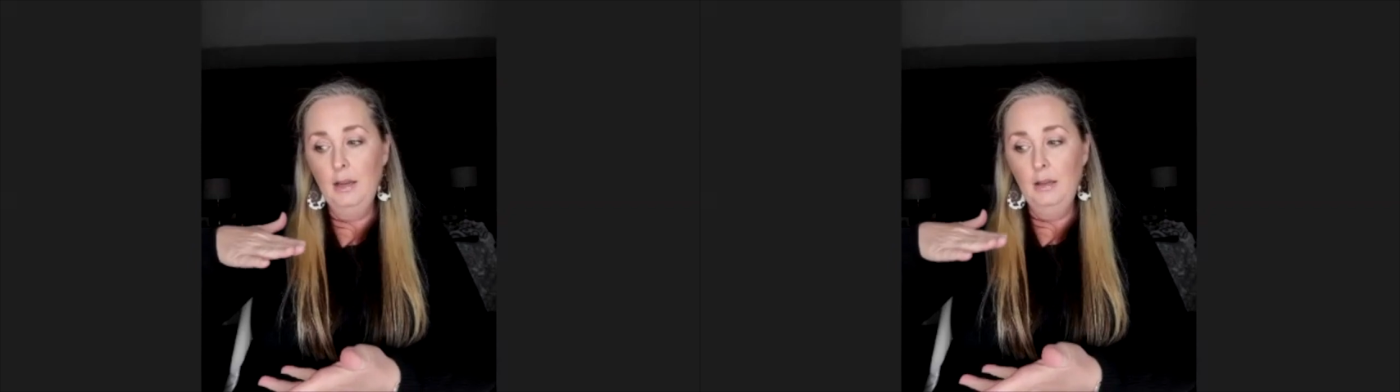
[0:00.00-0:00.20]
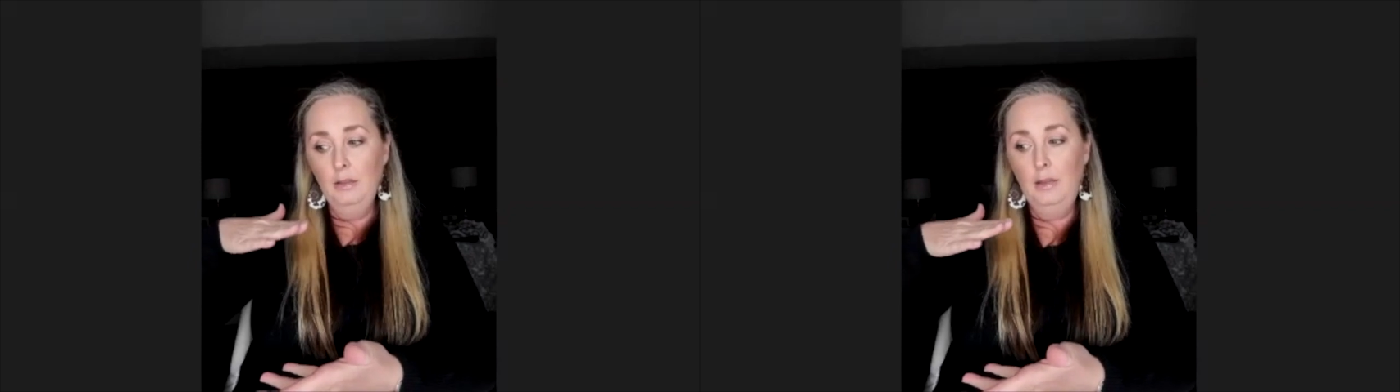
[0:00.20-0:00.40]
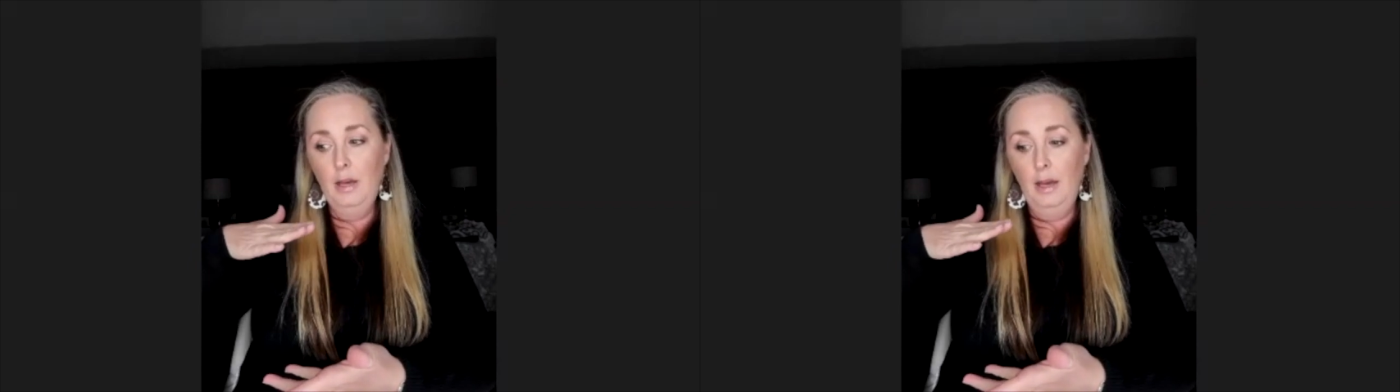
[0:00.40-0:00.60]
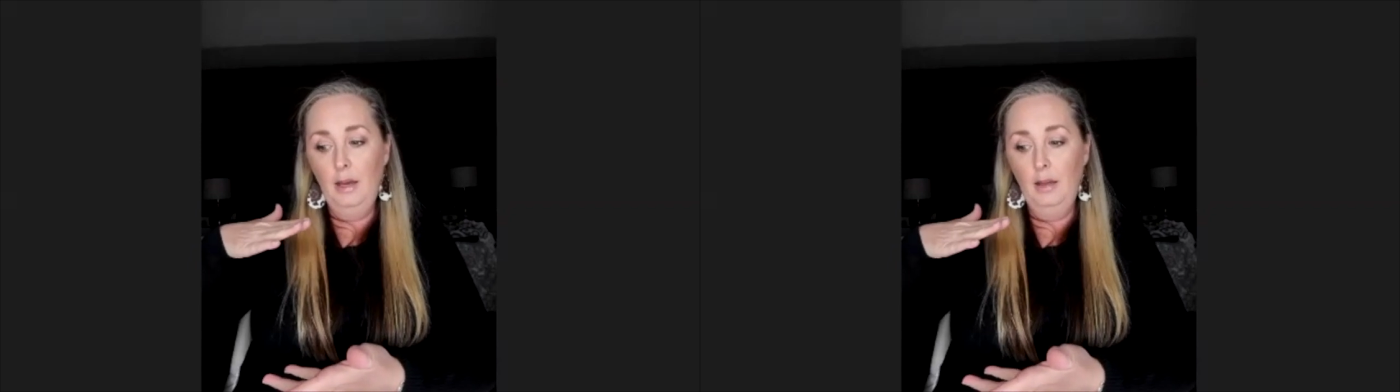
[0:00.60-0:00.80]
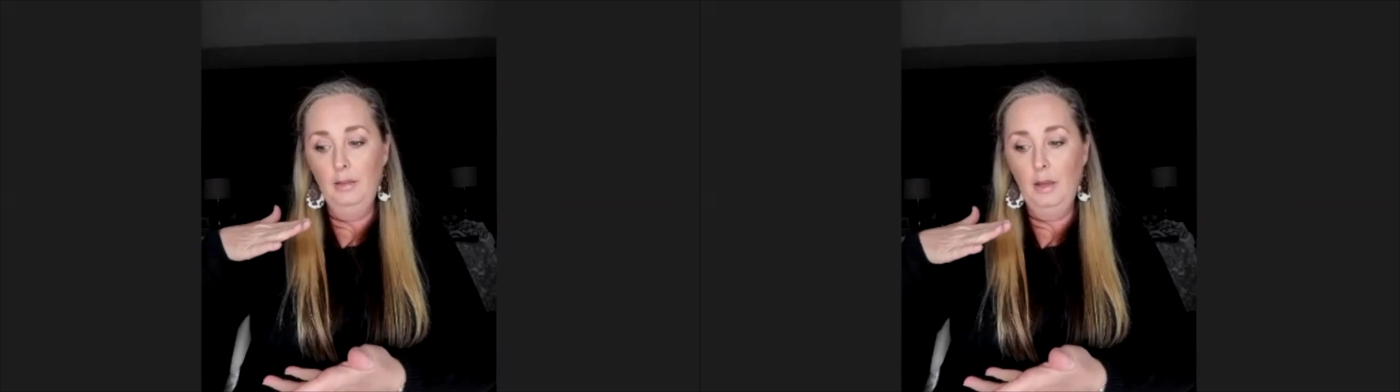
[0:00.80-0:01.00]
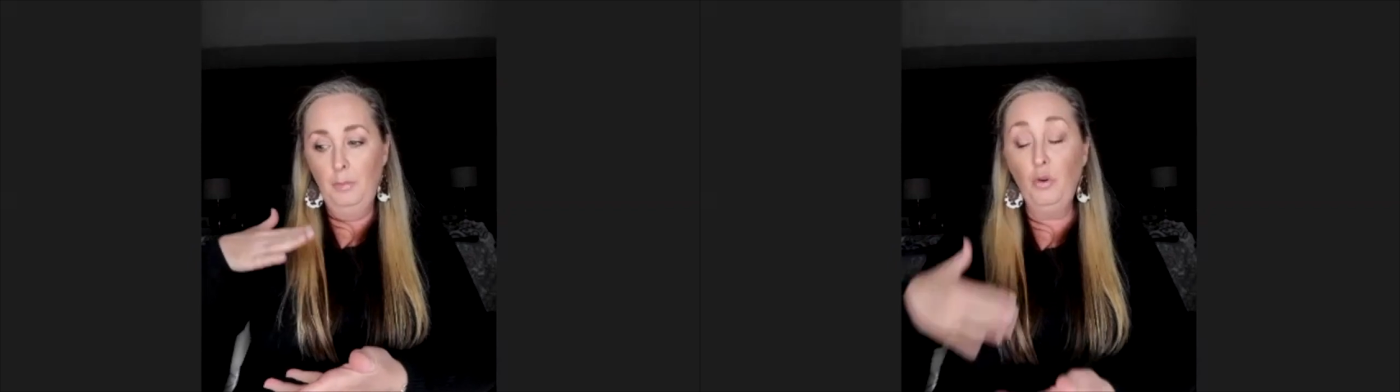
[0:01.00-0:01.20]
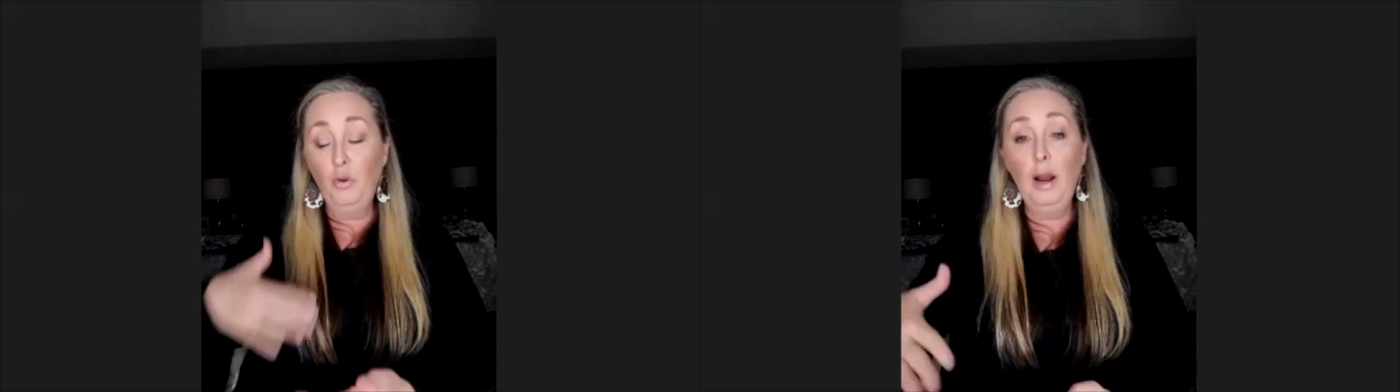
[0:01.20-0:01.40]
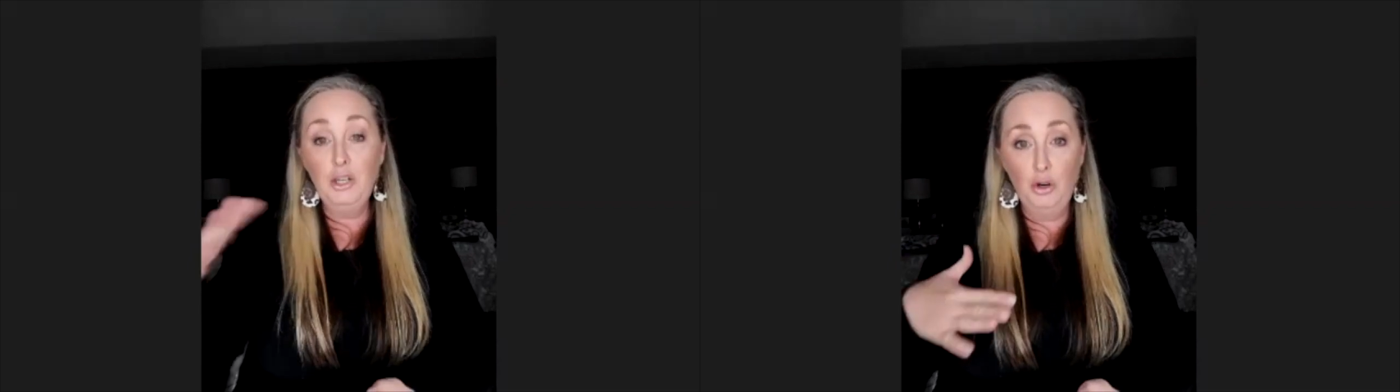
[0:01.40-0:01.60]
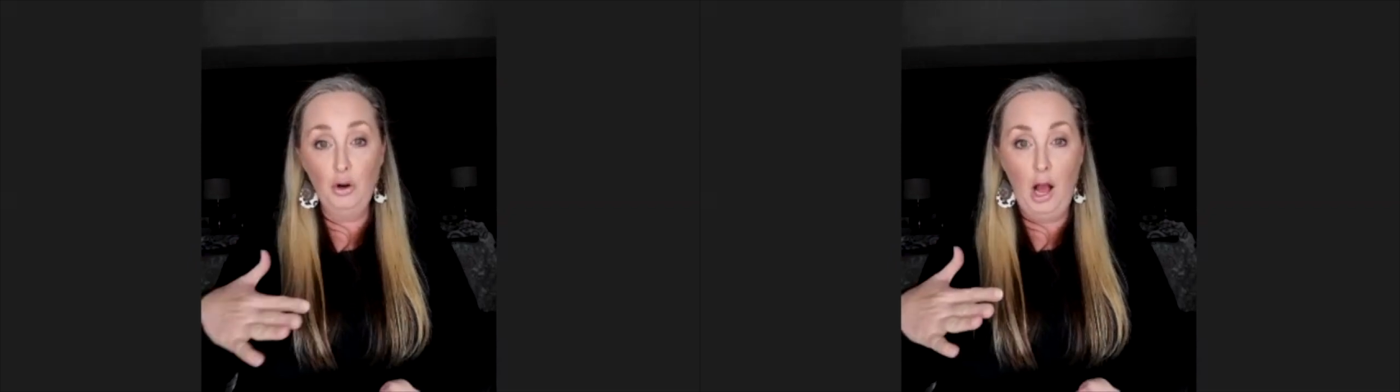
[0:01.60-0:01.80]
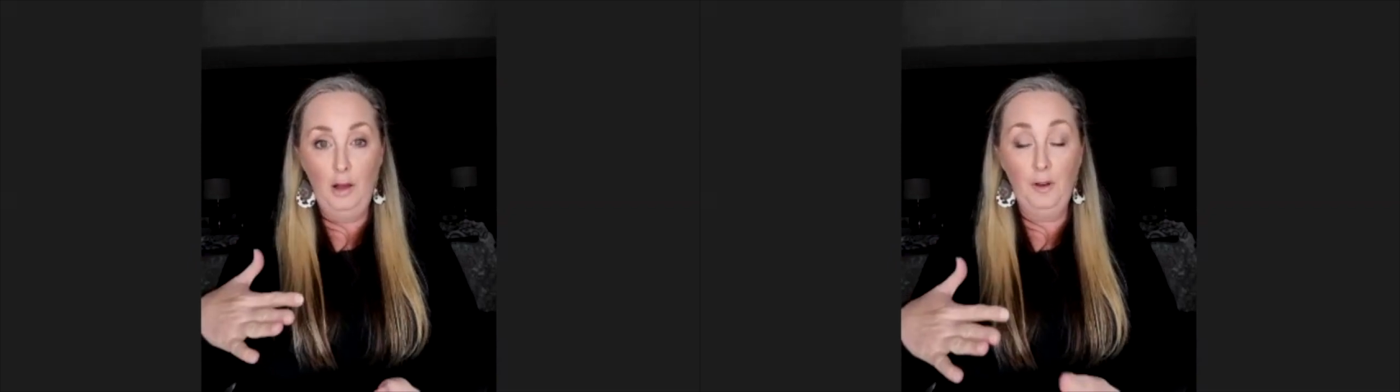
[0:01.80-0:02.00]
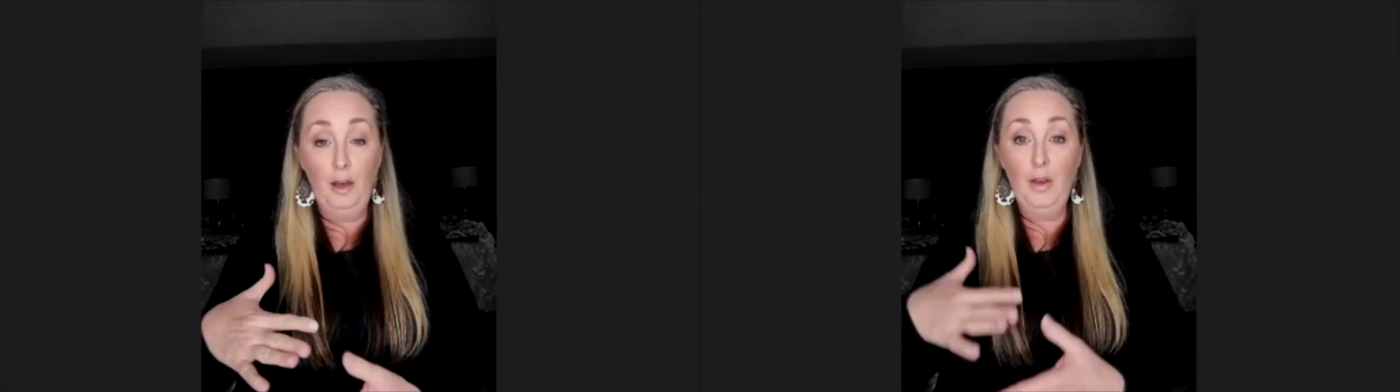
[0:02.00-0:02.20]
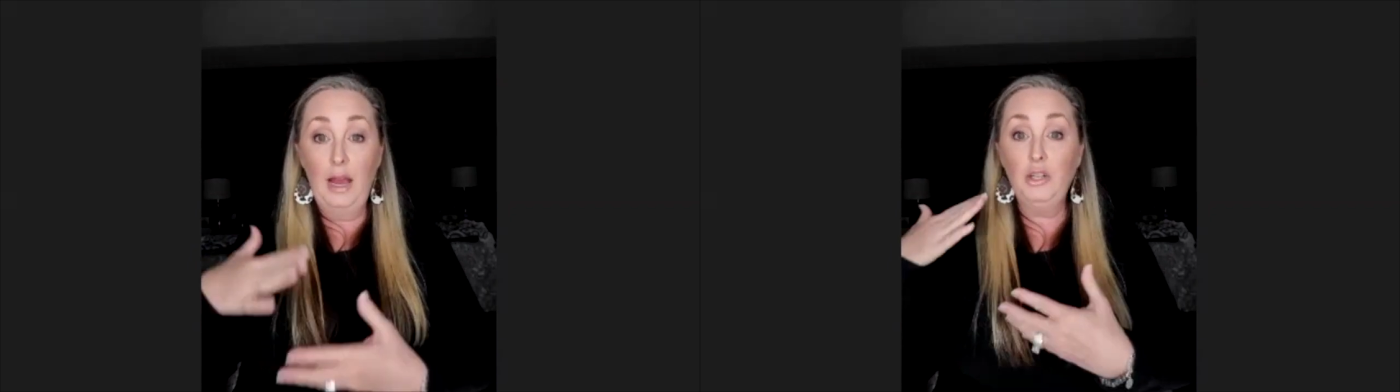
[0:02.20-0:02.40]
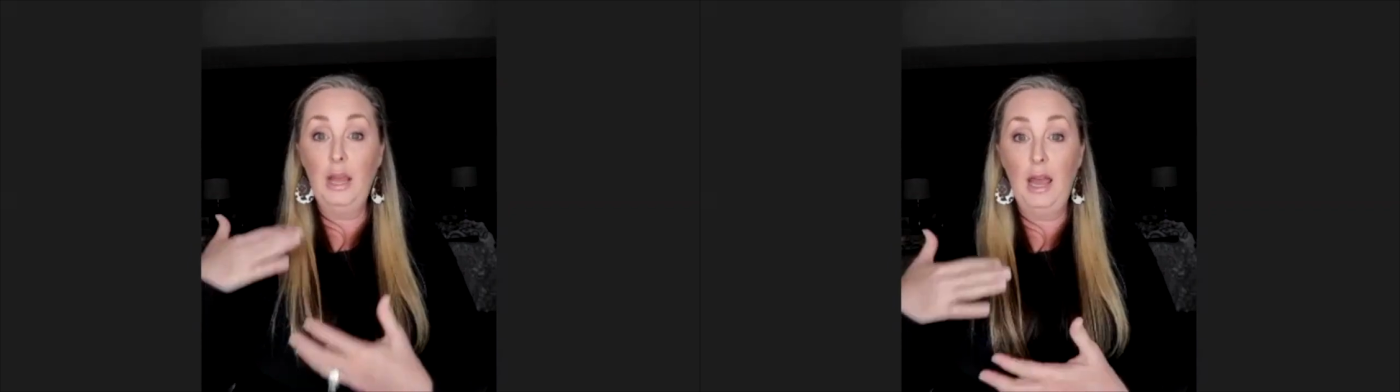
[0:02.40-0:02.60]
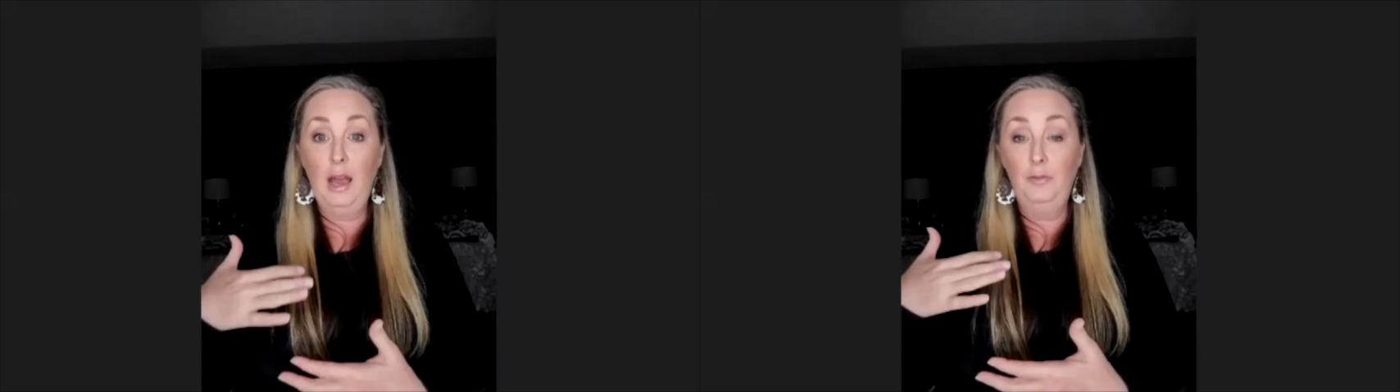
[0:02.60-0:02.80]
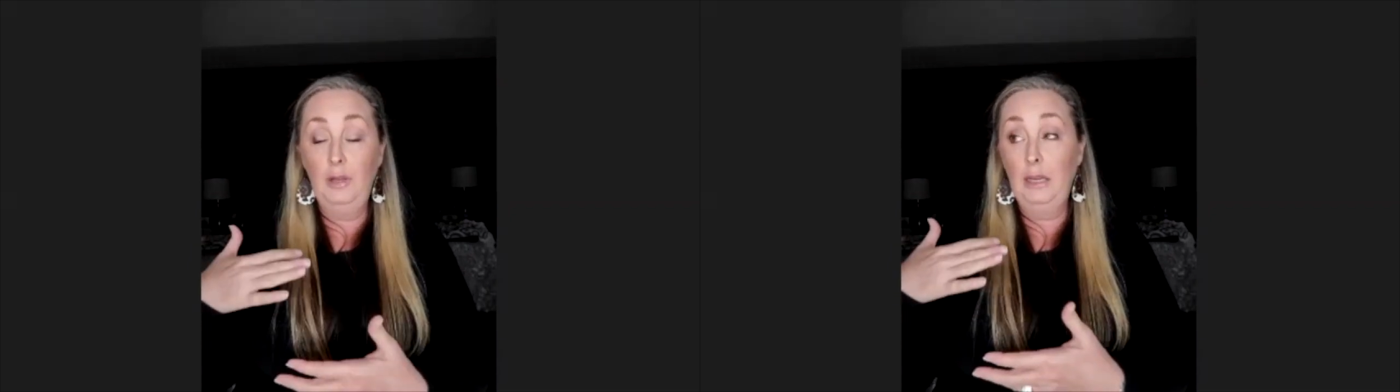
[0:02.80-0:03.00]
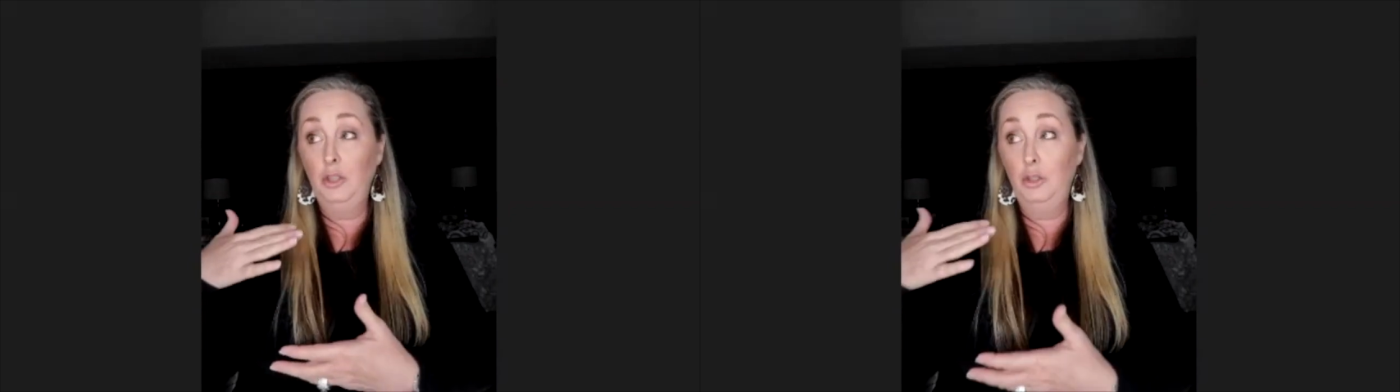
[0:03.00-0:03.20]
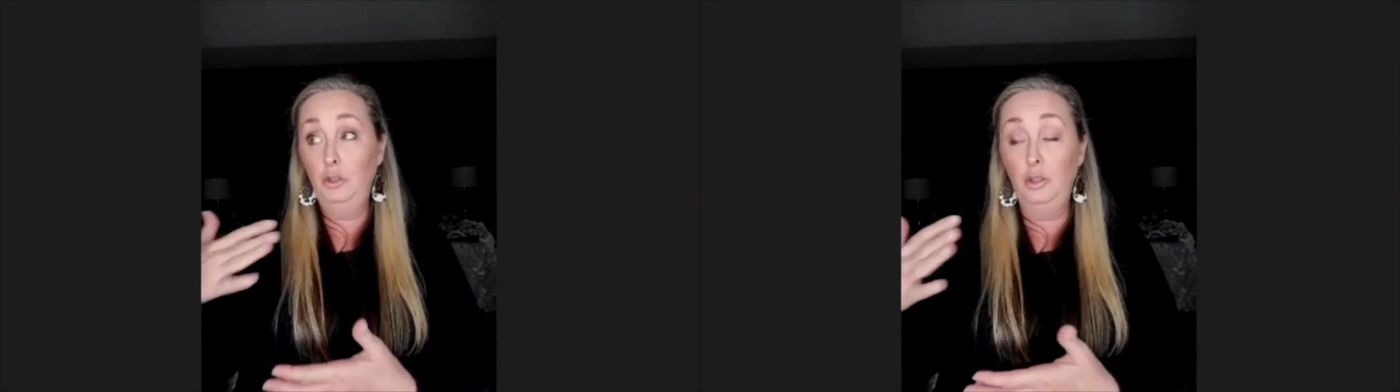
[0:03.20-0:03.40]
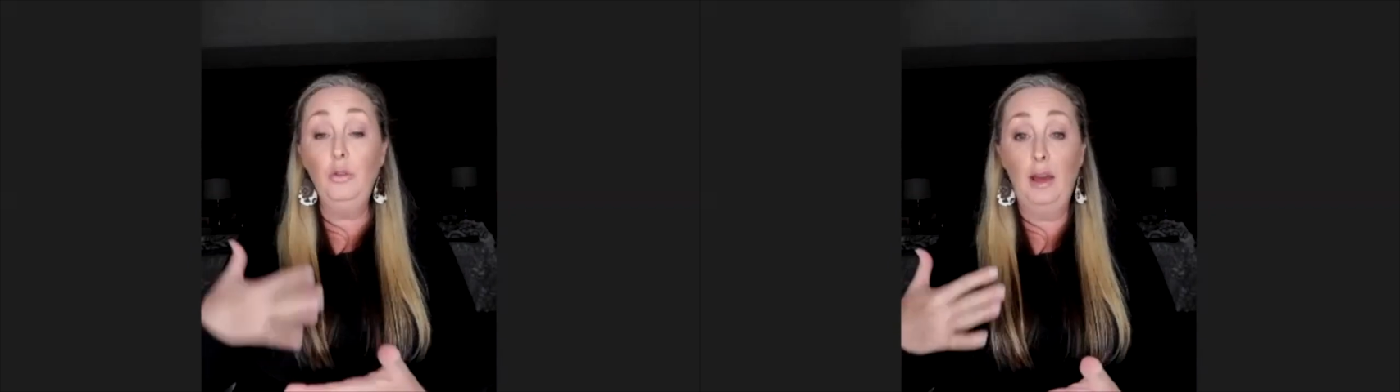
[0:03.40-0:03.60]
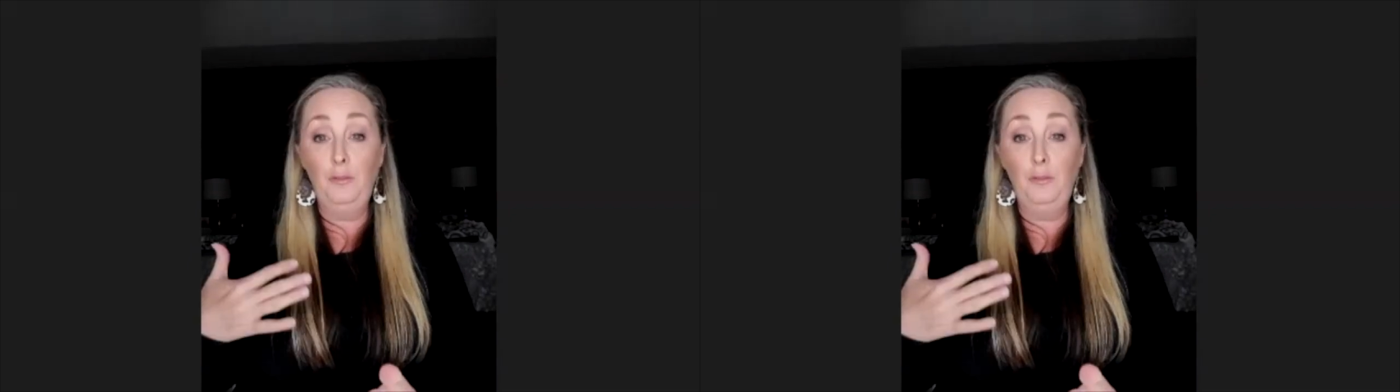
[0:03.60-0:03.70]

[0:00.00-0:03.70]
the pressure off of actually having to do that